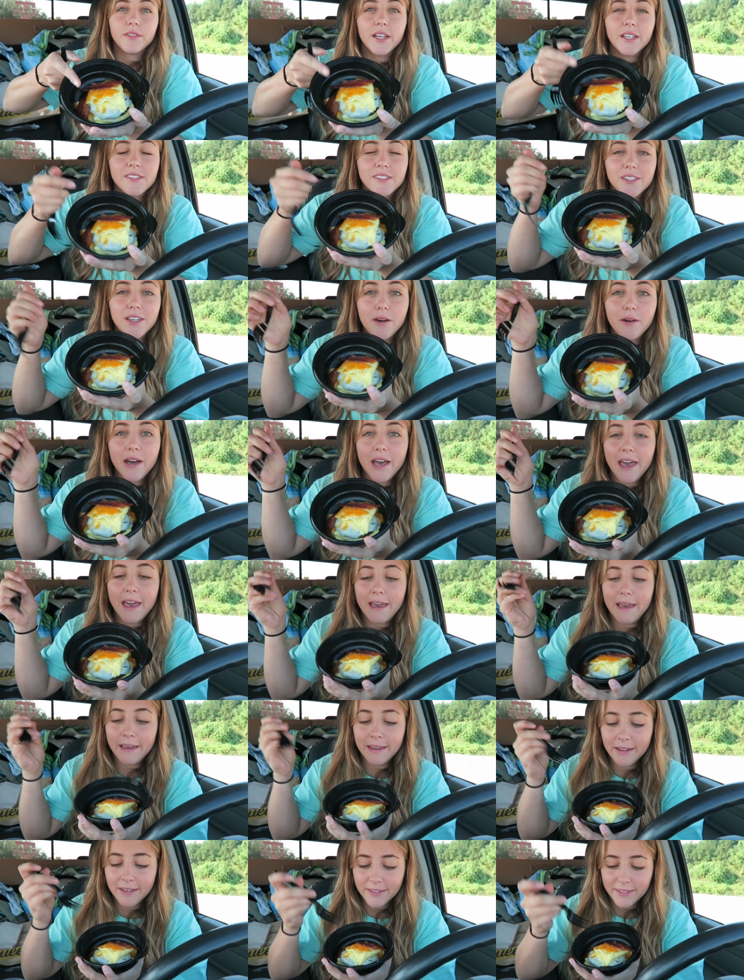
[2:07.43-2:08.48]
Let's go
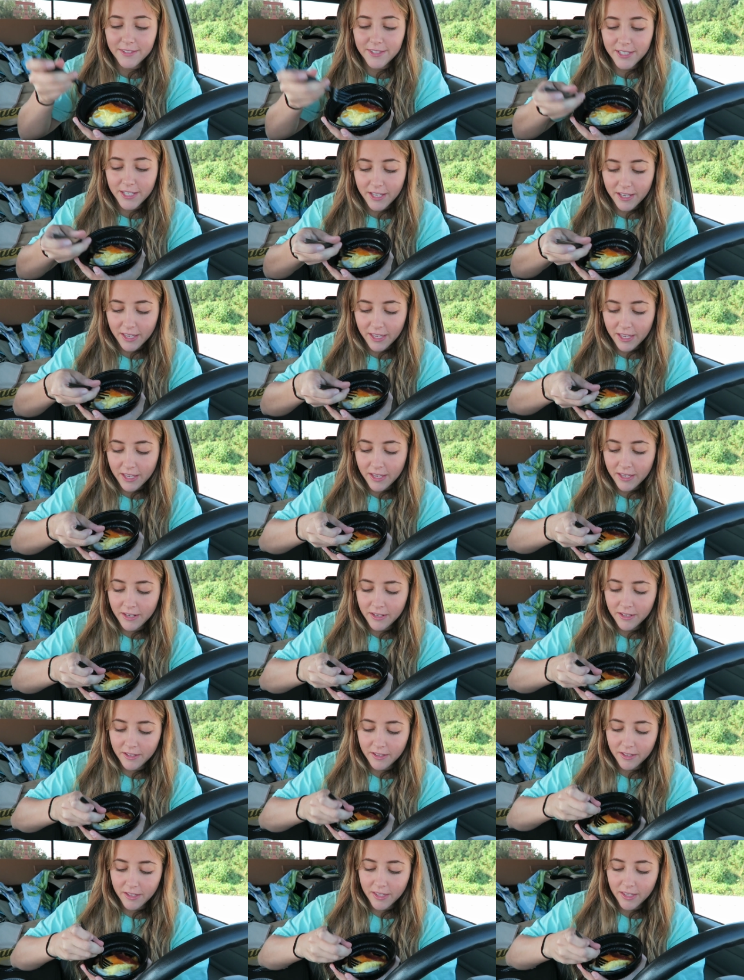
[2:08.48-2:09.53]
ahead, dig
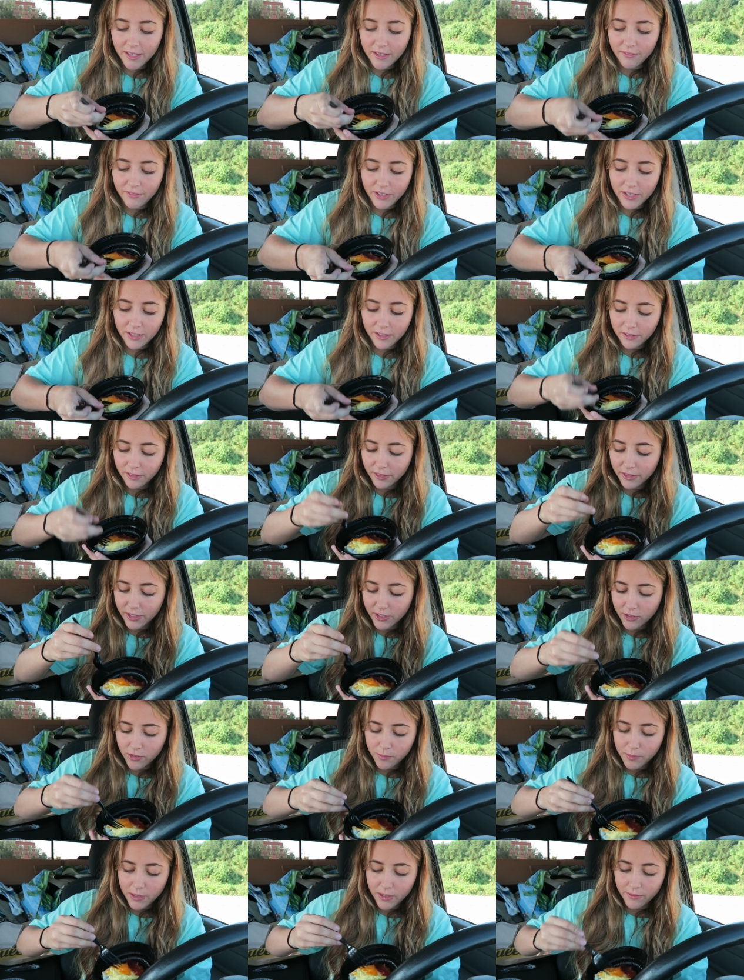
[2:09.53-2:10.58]
in, give it a
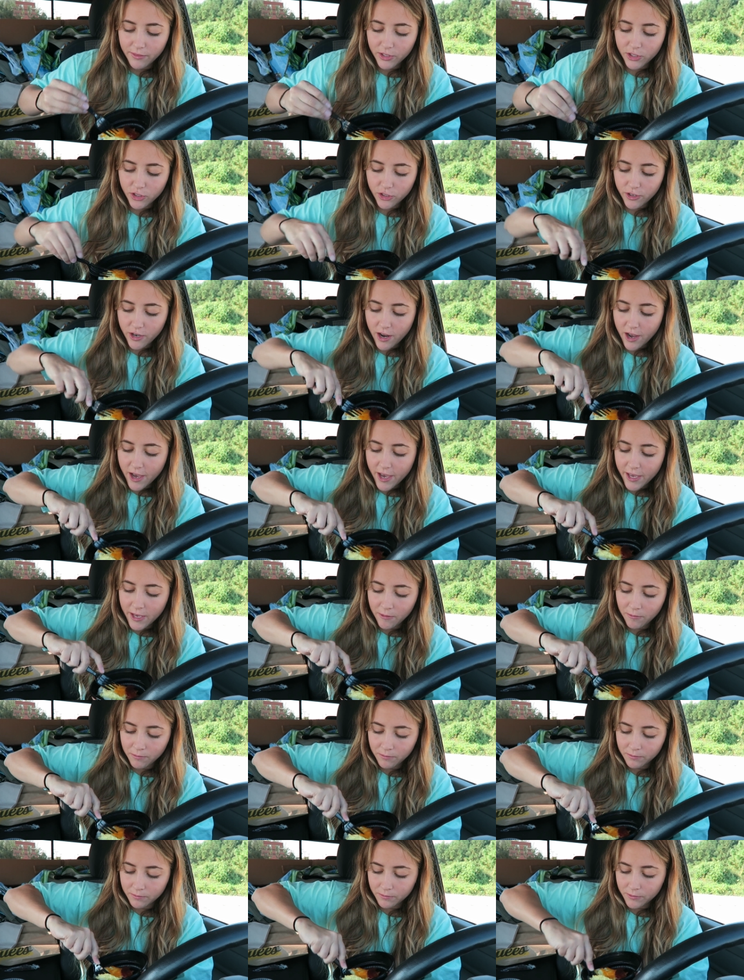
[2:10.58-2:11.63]
little bit of a try.
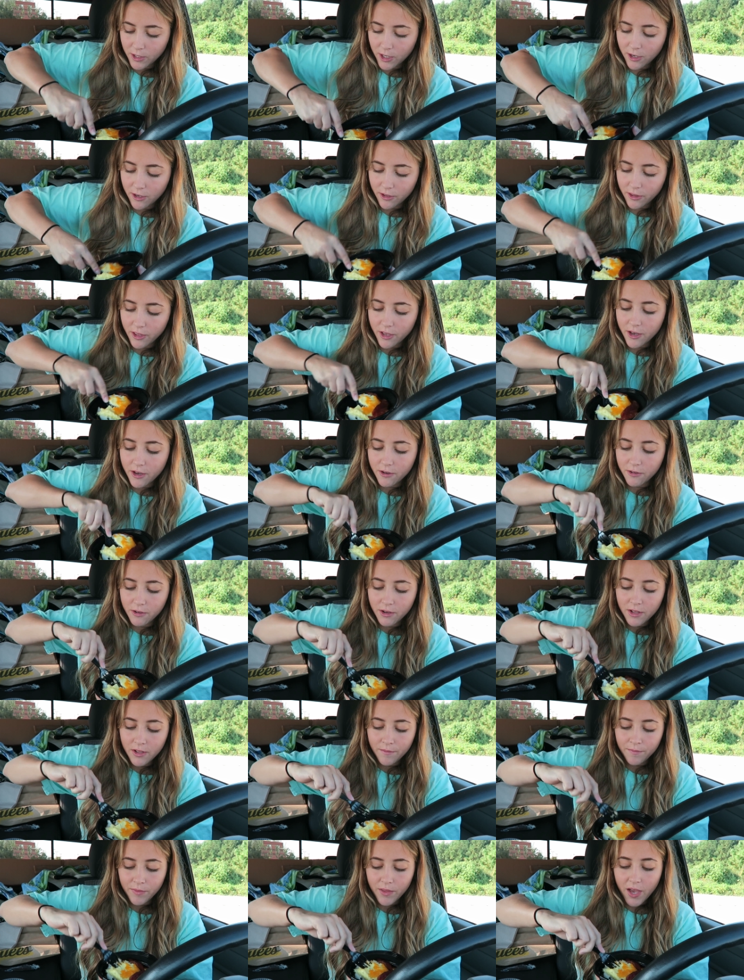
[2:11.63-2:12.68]
Although
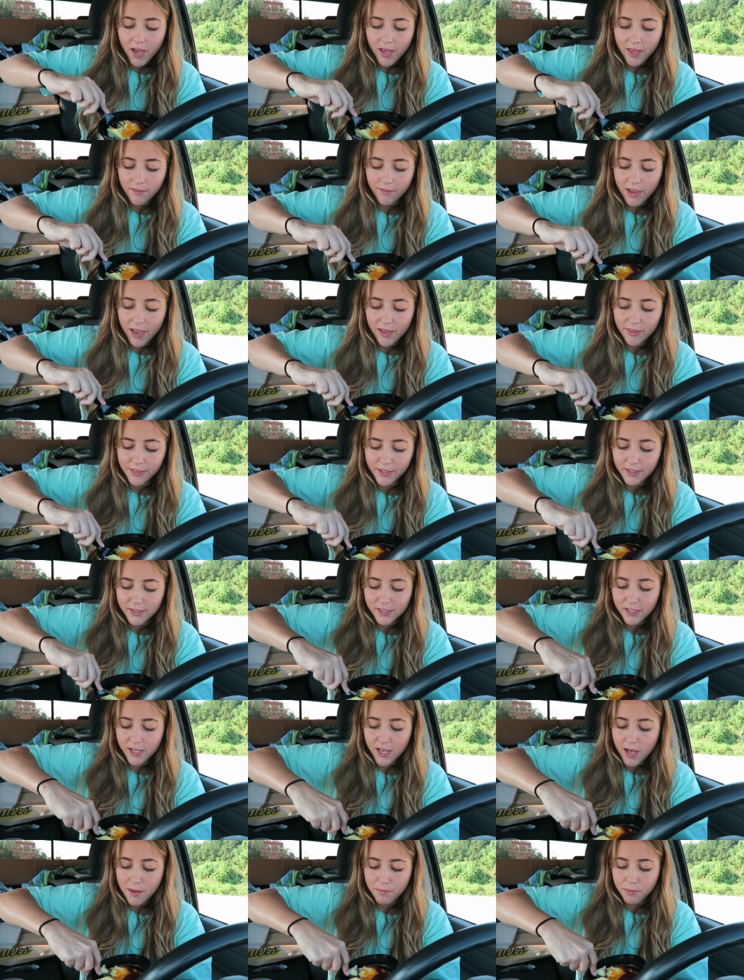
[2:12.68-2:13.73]
I have had these
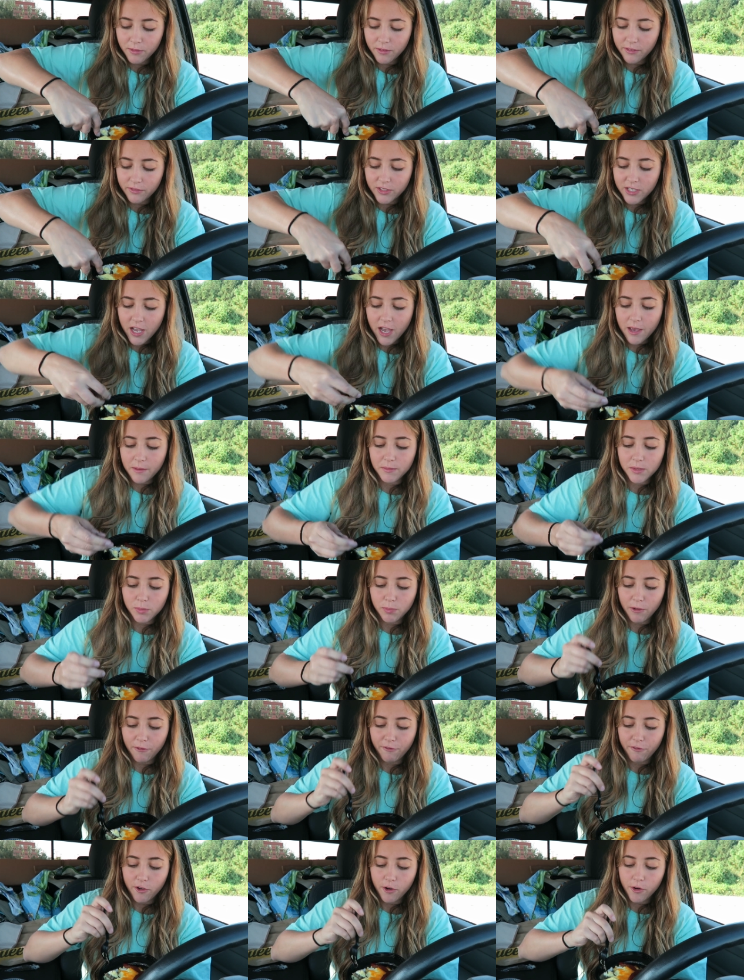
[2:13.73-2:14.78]
a couple of times
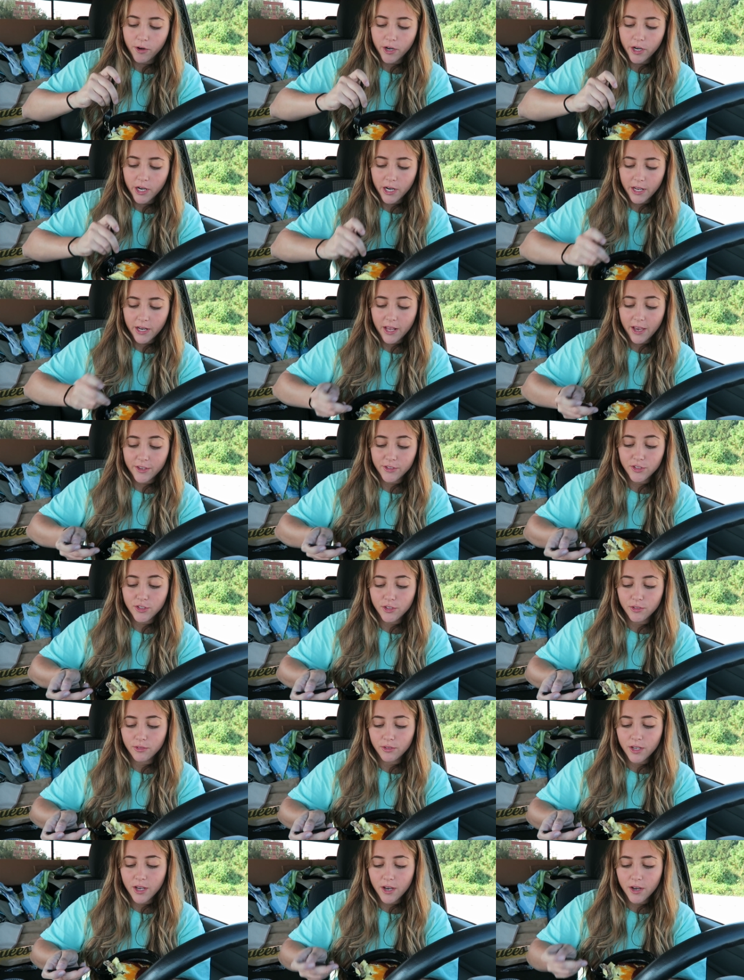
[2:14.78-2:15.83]
before, and I
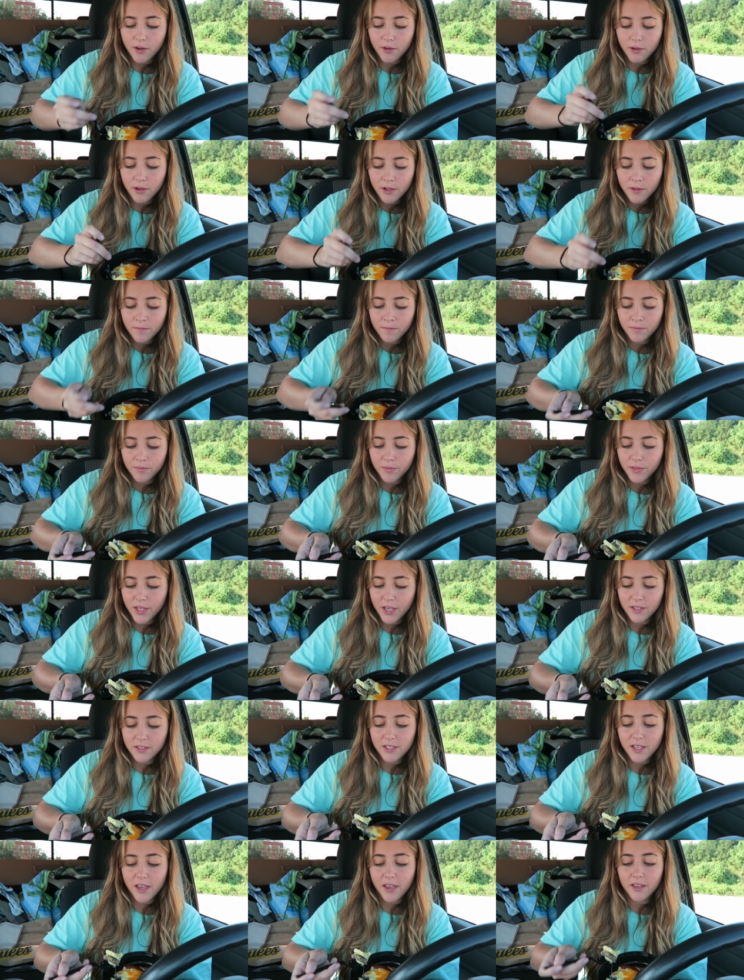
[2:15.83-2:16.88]
do know
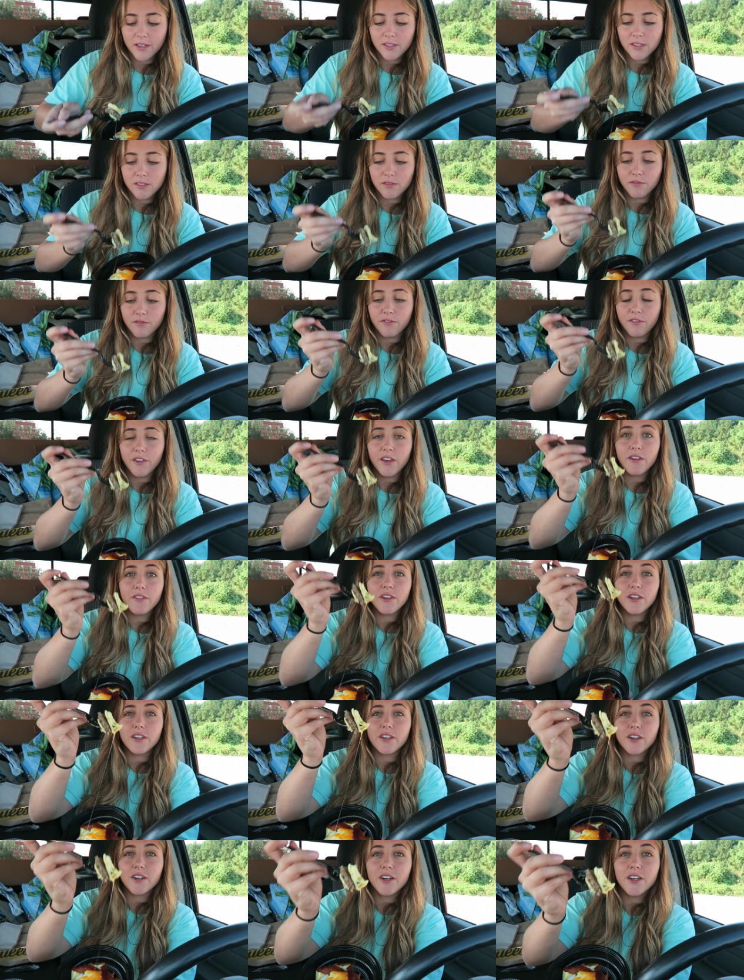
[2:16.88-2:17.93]
they taste
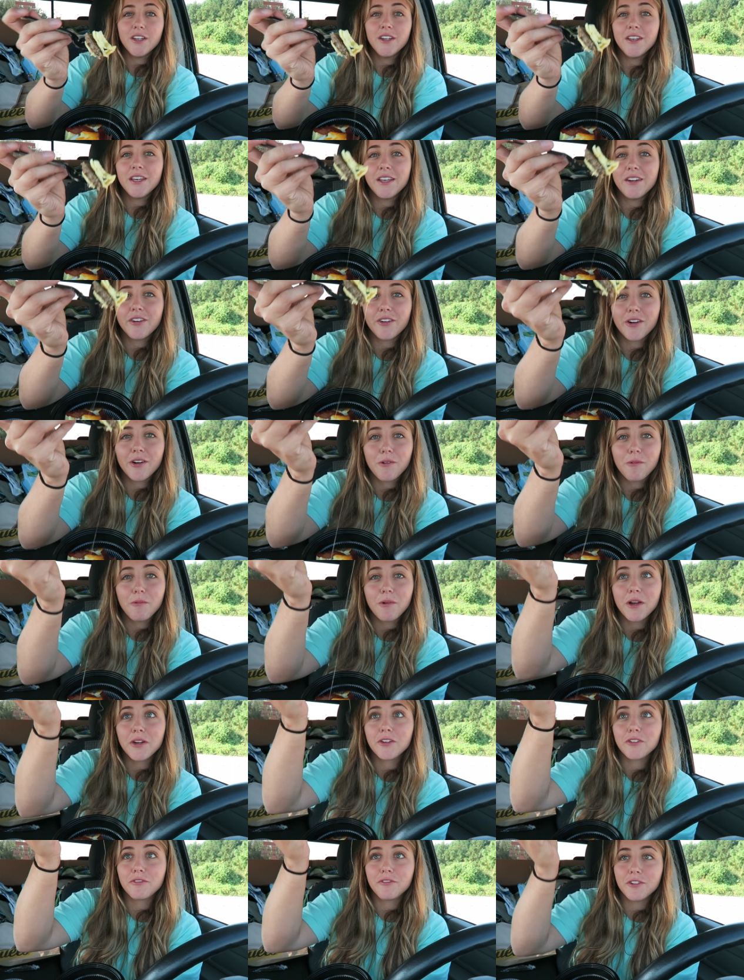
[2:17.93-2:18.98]
very good and are a
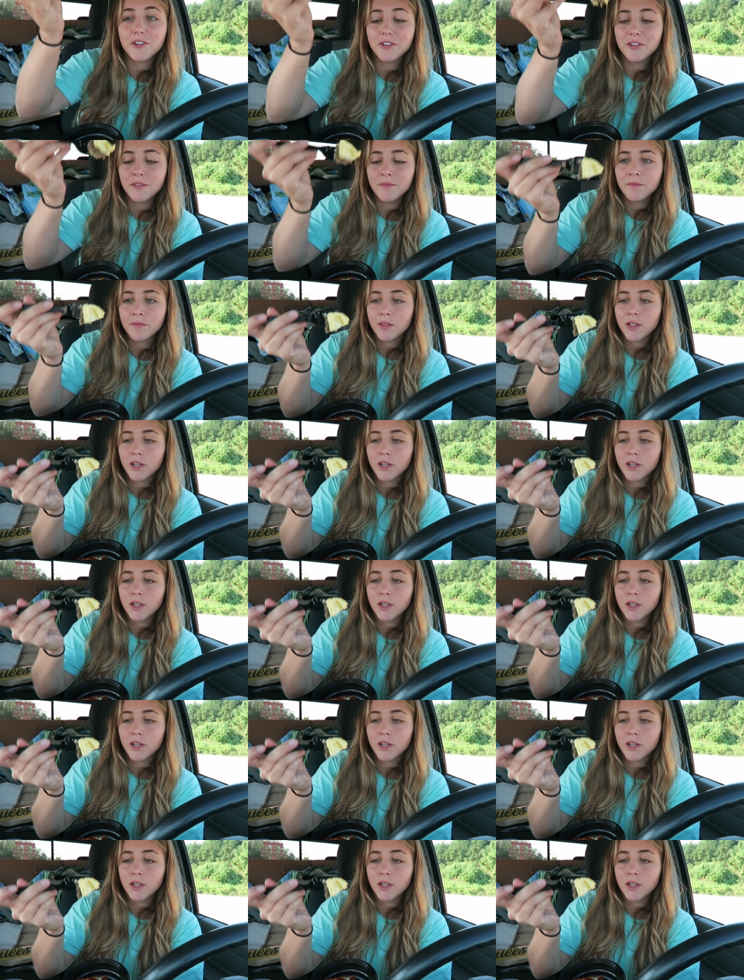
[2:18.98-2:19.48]
wonderful